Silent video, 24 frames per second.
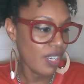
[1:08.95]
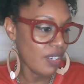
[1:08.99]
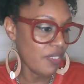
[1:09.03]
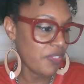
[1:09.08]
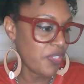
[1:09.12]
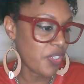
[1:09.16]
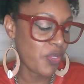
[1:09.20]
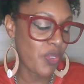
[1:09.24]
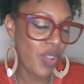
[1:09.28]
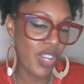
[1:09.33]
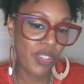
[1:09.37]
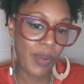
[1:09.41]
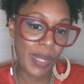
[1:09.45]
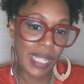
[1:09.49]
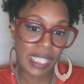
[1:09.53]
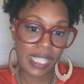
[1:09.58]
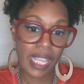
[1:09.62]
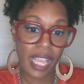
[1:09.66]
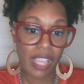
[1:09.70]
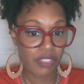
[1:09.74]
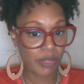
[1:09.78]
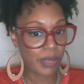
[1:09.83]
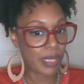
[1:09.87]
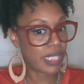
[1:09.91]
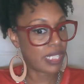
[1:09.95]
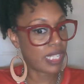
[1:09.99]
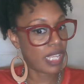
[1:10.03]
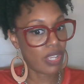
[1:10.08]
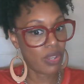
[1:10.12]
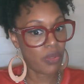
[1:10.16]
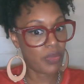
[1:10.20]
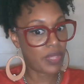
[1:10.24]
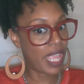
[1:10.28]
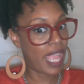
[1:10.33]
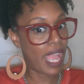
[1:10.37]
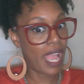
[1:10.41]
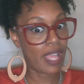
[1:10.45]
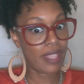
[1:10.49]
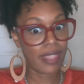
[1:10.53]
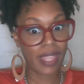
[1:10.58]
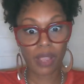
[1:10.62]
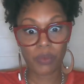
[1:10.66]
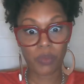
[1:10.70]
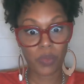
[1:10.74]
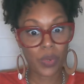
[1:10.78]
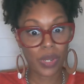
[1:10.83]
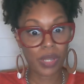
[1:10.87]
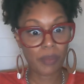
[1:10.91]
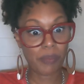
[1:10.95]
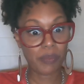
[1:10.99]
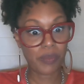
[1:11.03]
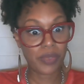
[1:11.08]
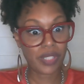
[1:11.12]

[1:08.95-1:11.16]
for runaway slaves because they only had that one